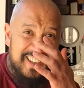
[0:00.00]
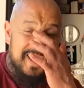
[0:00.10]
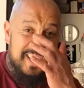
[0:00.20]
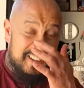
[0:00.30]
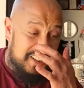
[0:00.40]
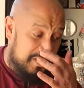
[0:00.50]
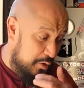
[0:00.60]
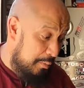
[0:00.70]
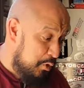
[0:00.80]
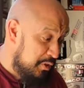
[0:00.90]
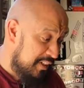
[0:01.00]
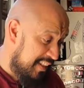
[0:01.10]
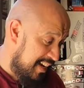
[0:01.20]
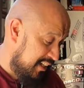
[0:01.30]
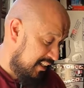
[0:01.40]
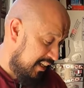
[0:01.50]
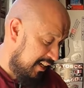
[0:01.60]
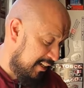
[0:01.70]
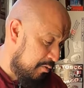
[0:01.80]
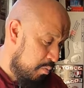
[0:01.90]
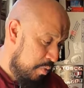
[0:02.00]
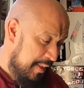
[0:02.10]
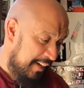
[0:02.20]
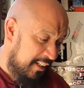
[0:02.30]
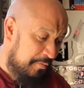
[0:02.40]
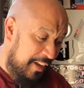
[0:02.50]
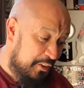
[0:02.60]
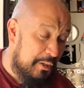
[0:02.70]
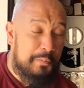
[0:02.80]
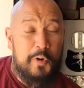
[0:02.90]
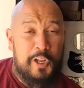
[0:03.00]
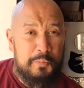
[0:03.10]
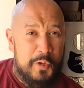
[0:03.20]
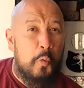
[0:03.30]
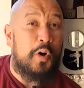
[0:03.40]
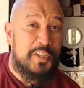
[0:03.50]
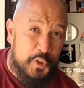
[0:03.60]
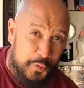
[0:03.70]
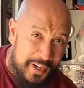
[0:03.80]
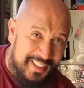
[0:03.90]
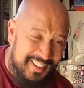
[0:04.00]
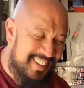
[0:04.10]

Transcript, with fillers: Uh, so I'm using that and it failed on, it, on me once already.